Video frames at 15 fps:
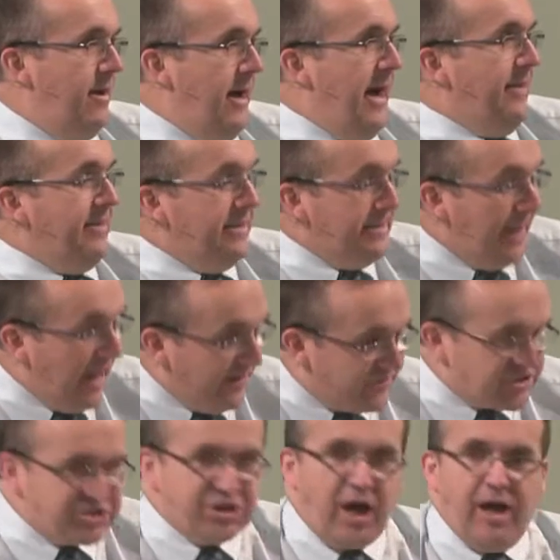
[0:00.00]
and the
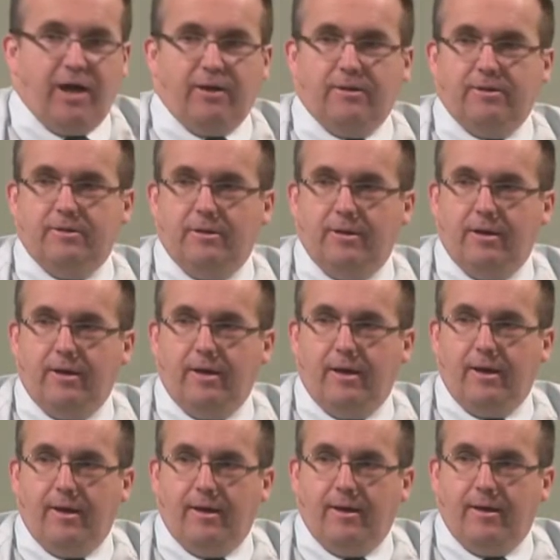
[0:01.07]
lifestyle
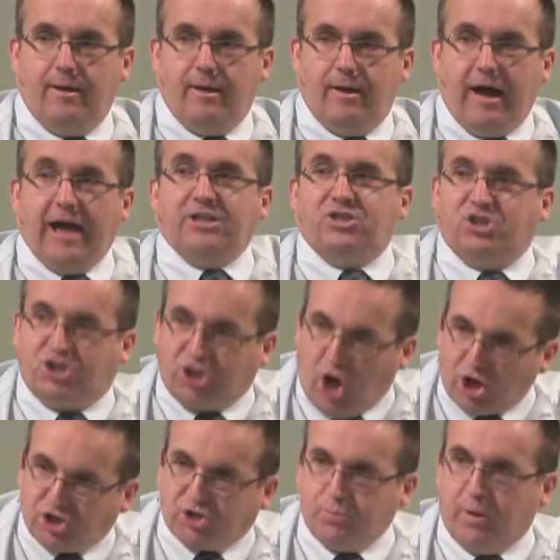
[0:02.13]
and
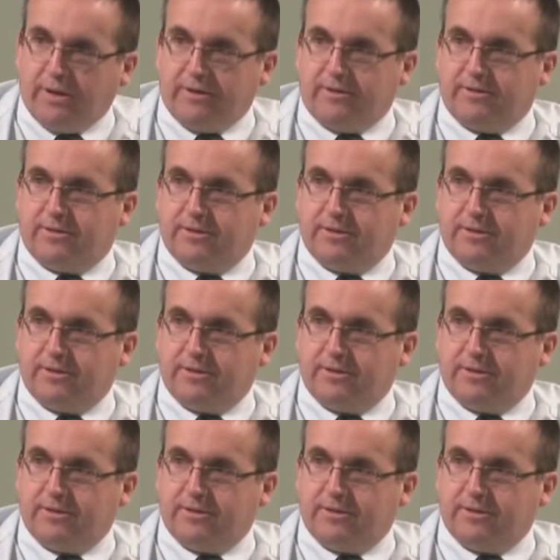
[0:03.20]
judgment.